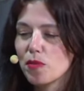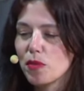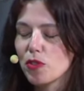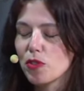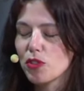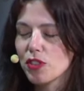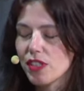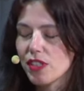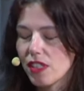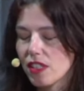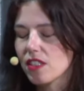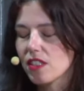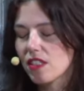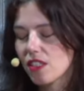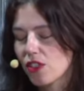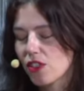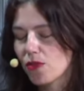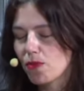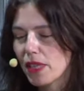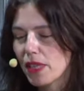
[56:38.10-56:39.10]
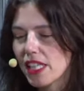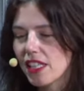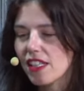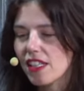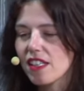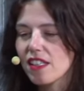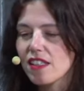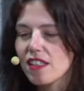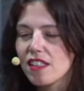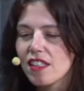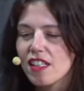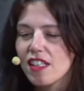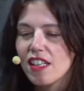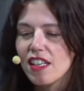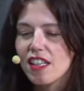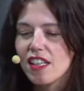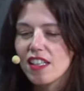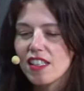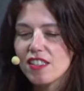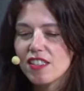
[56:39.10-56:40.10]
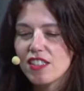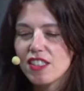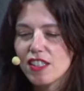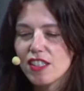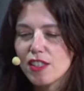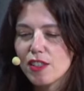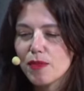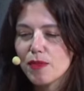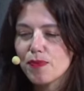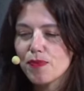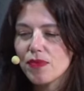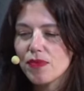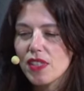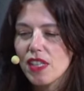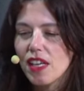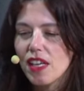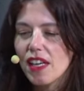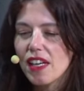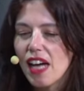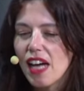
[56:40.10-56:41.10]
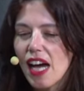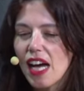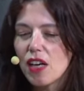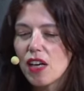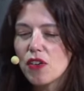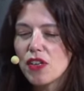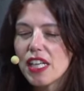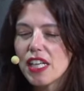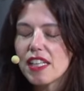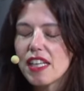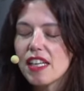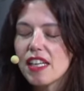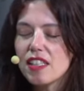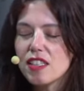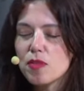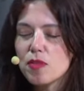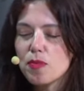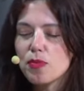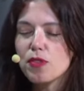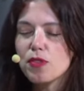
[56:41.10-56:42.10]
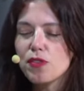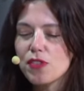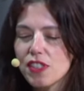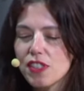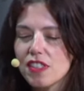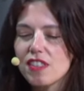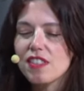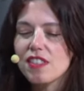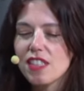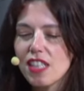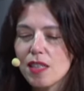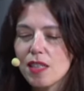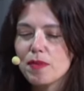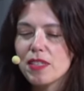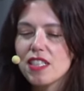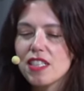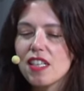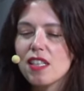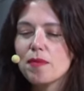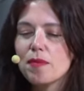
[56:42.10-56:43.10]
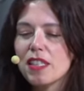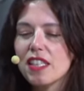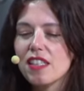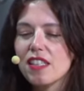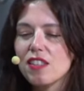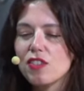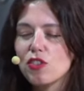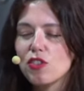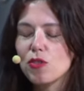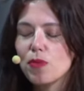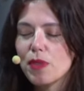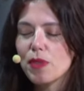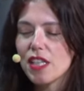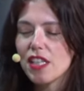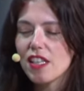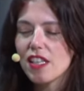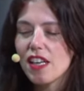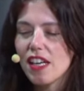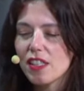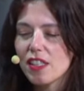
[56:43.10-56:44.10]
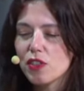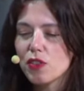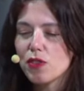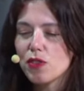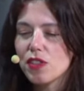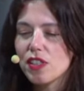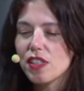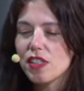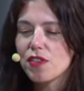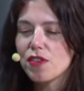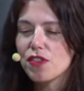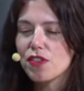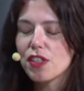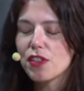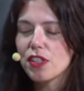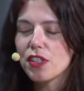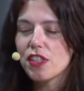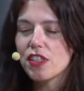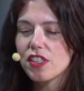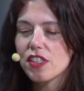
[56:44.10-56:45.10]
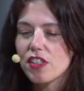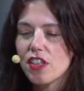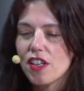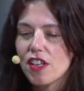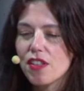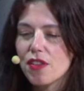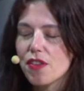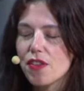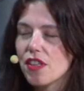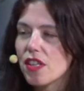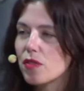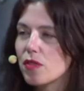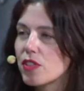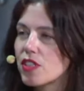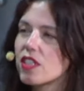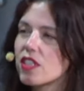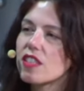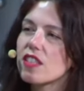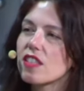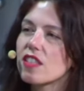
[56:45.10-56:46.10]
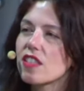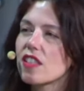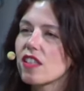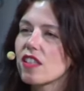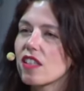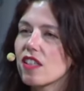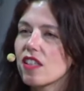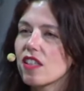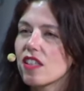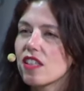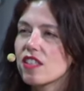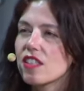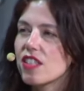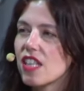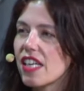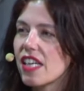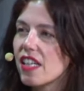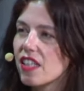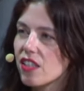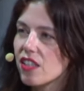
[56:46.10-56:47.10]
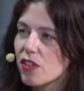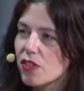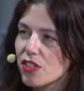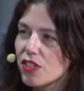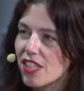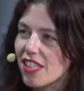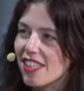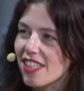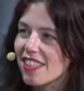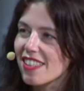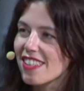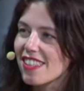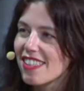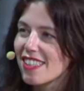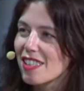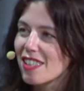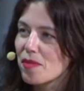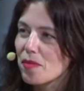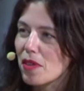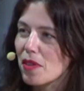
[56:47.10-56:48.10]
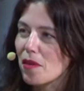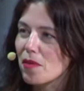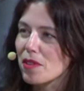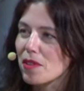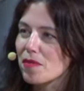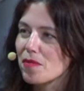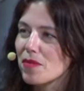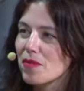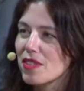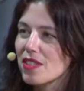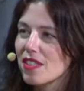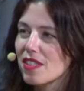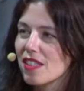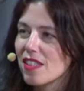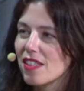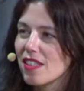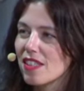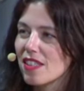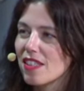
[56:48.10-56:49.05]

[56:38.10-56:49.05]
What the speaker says: mostly decision making, and how it has proven time and time again to be actually very good at other thing, which is diagnosing problems.